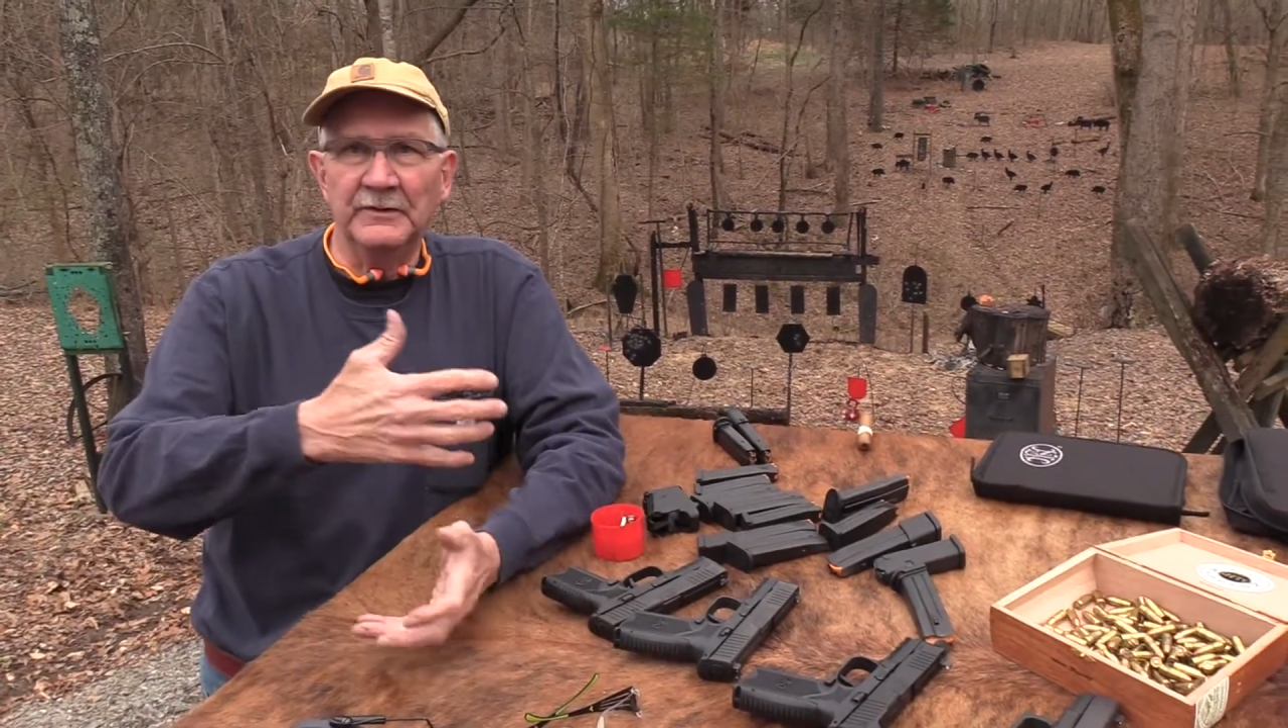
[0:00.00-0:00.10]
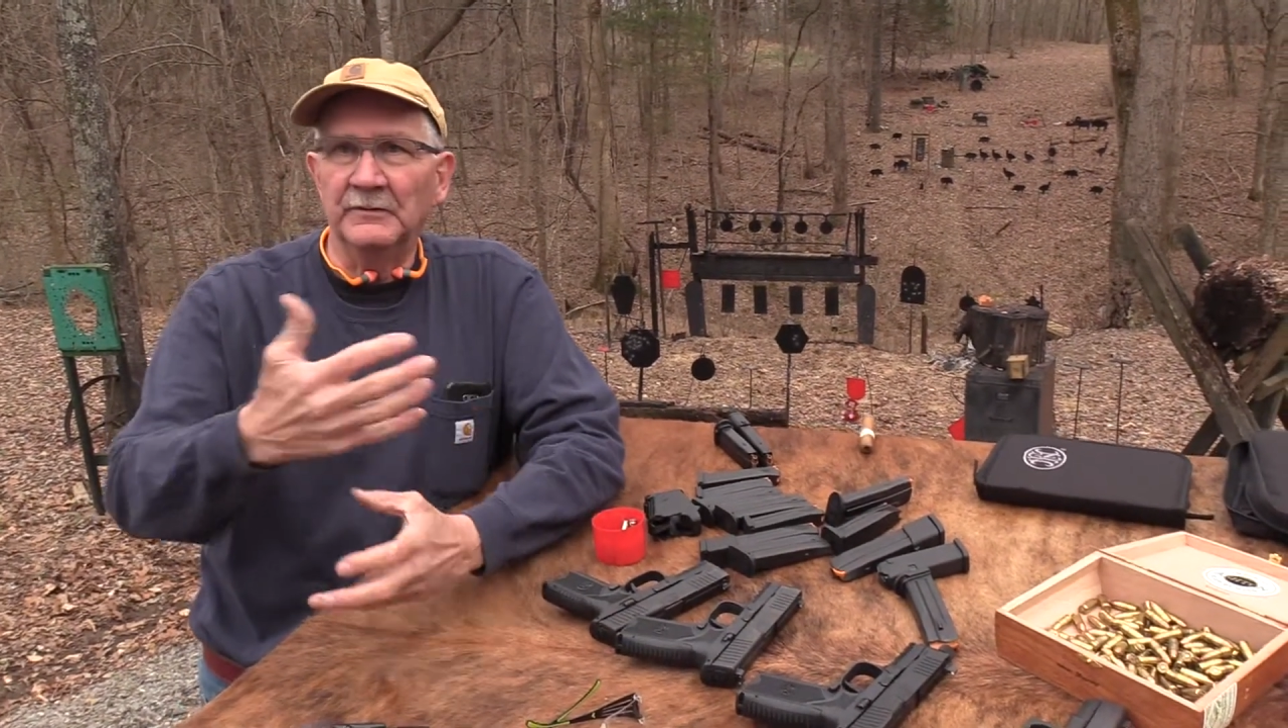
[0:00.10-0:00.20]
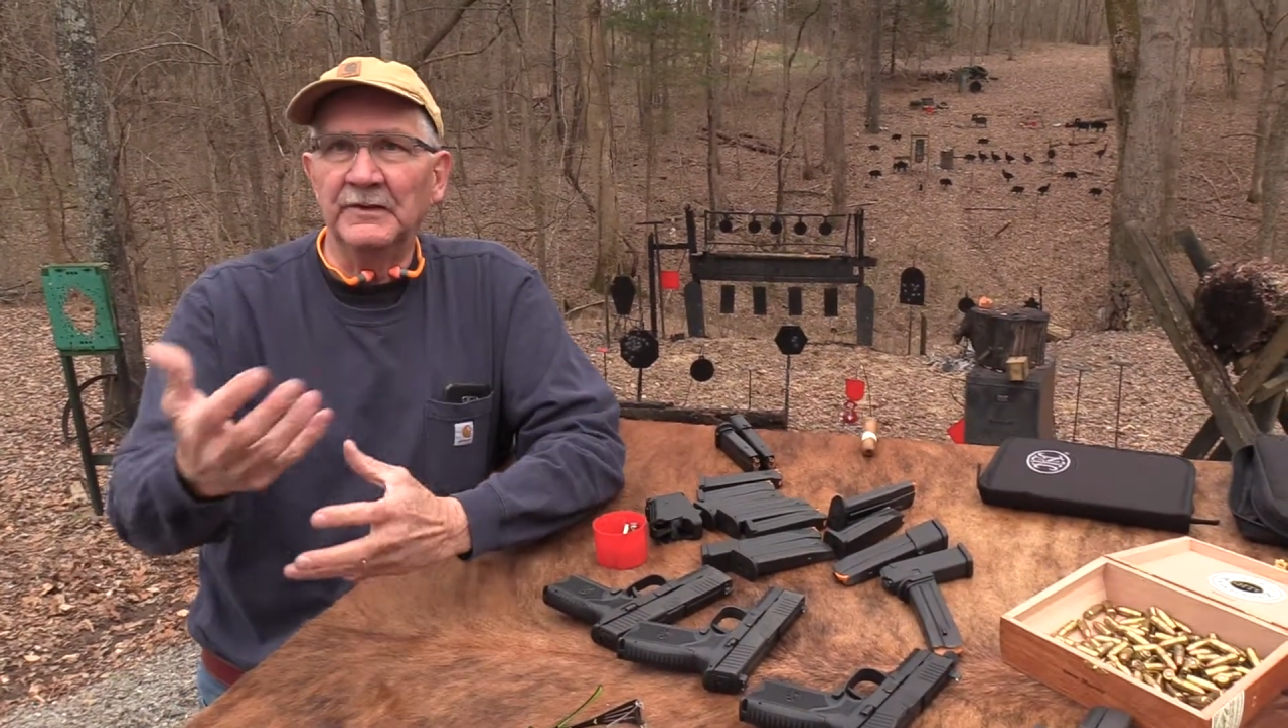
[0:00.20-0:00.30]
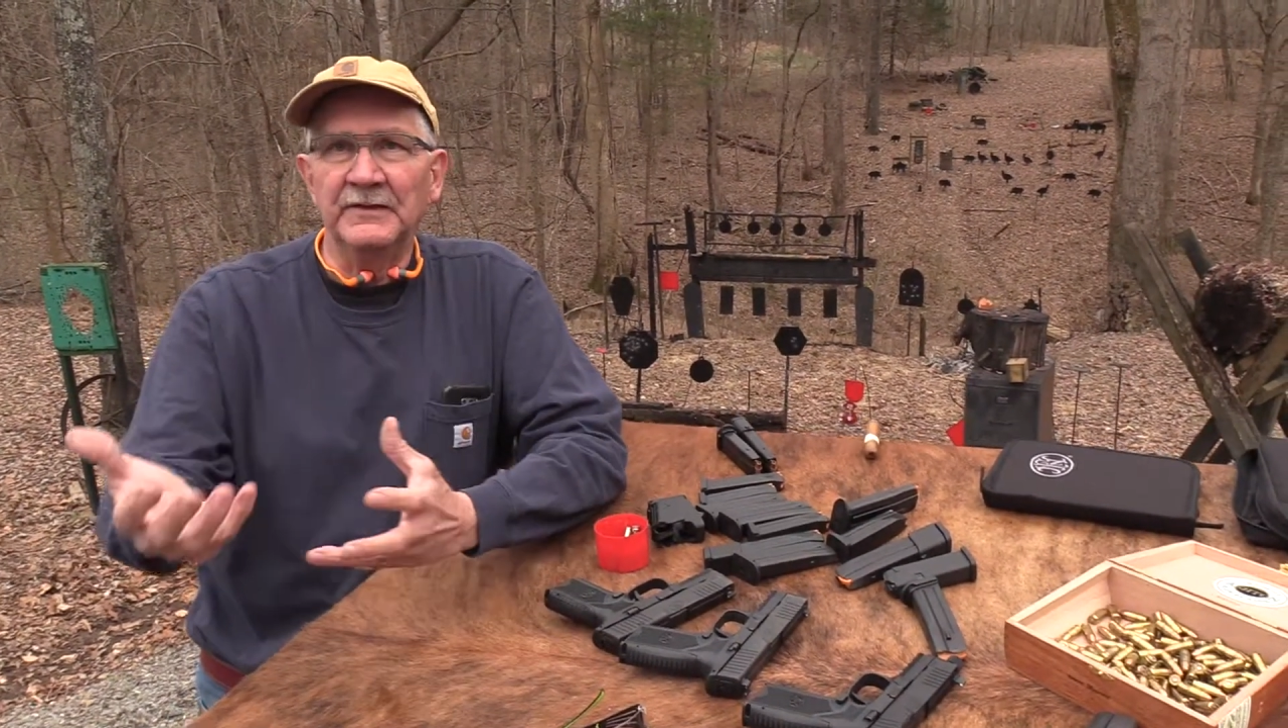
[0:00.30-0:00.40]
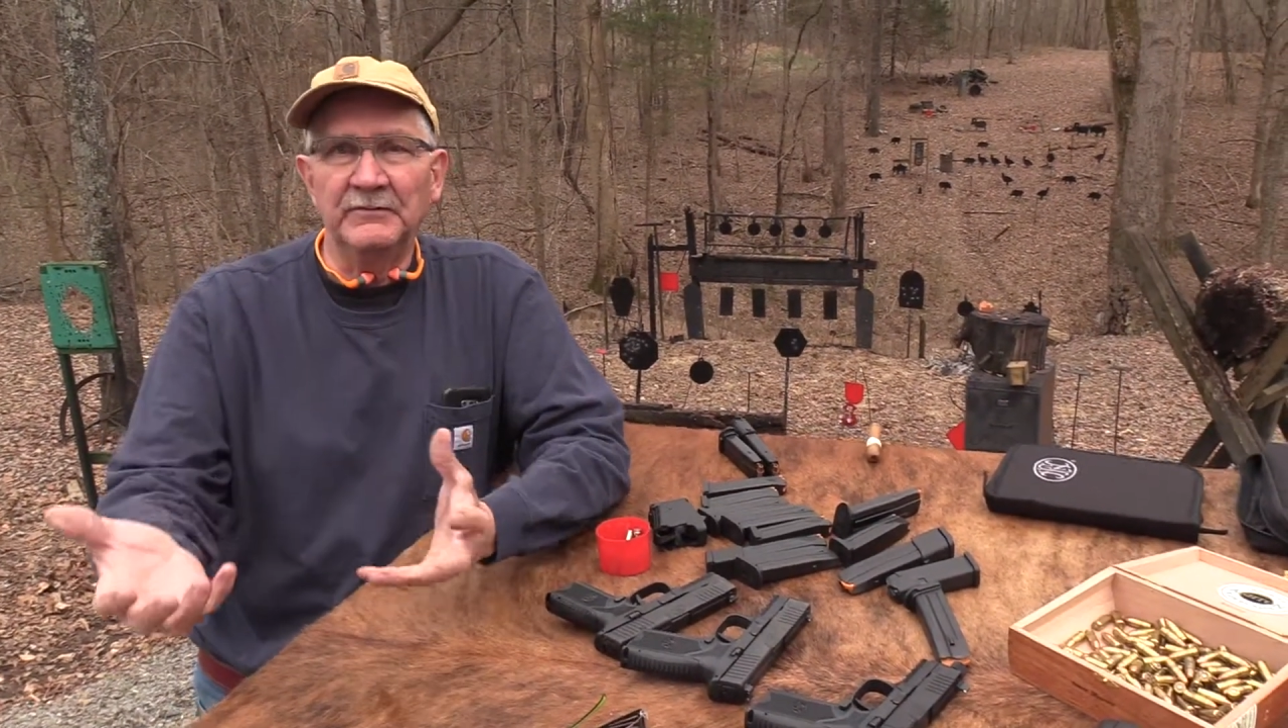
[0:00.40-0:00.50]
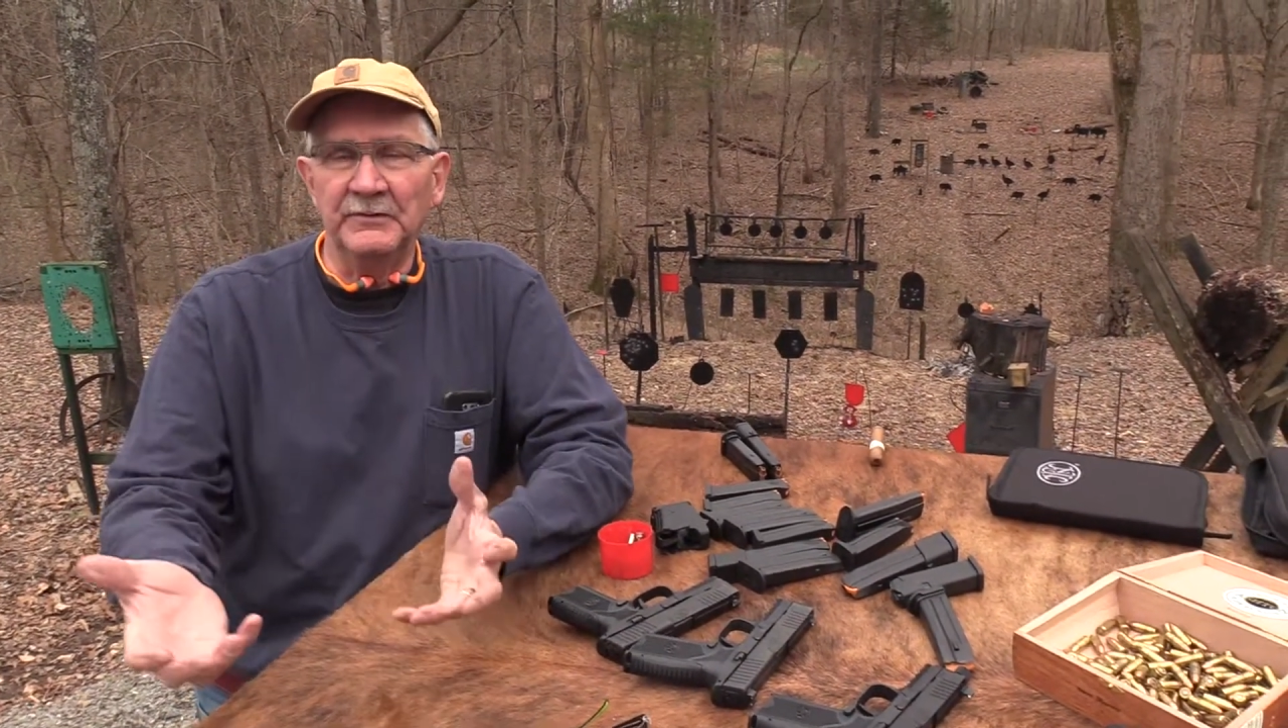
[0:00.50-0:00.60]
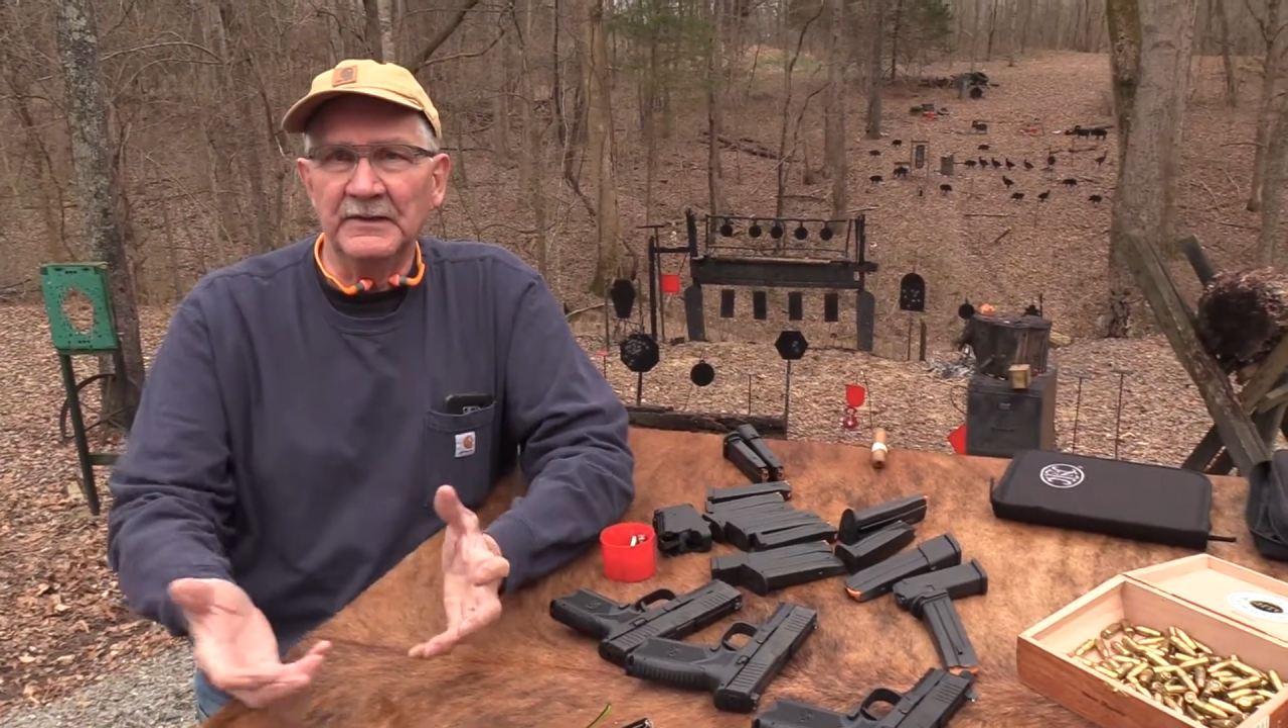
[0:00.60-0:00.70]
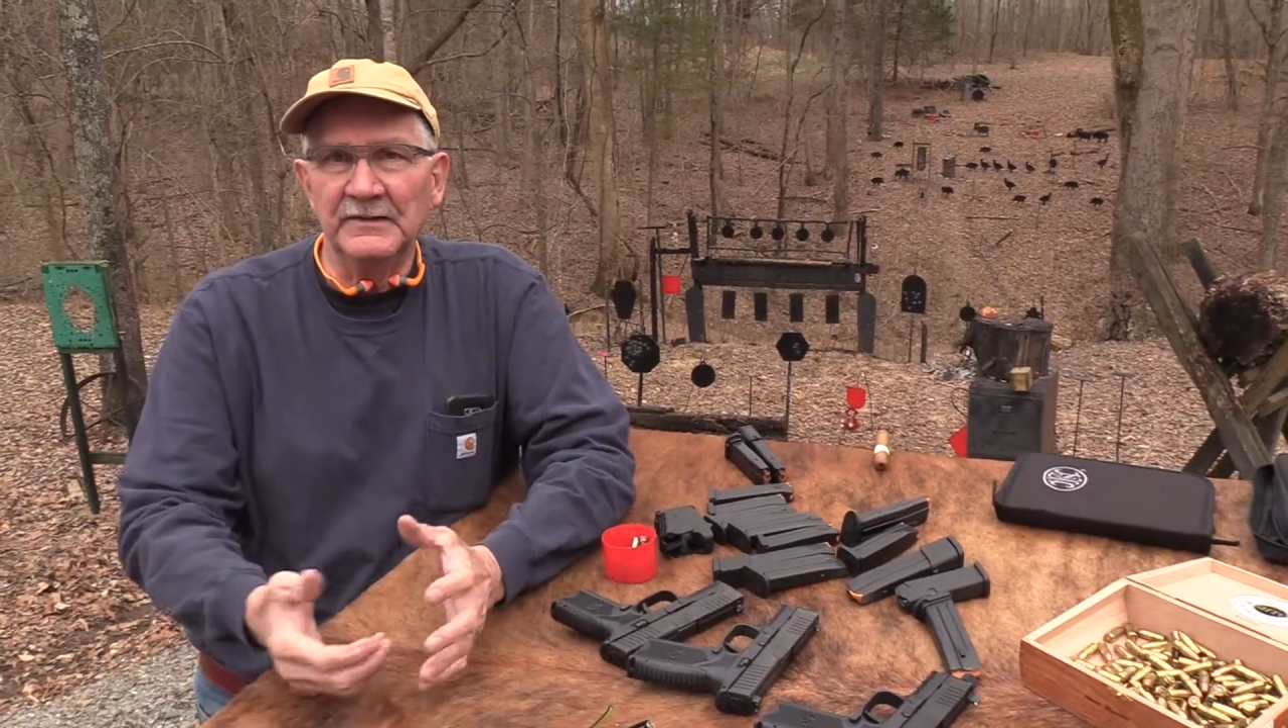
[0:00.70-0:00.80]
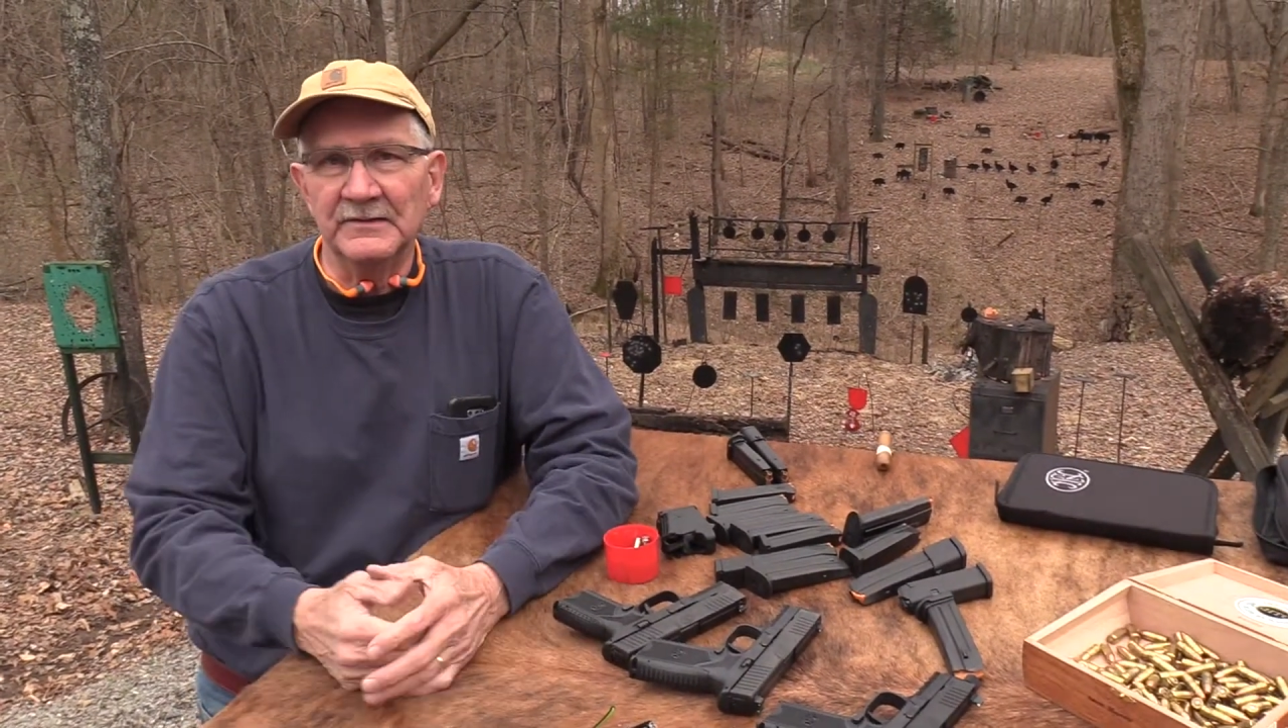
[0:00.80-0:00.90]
it or whatever we did.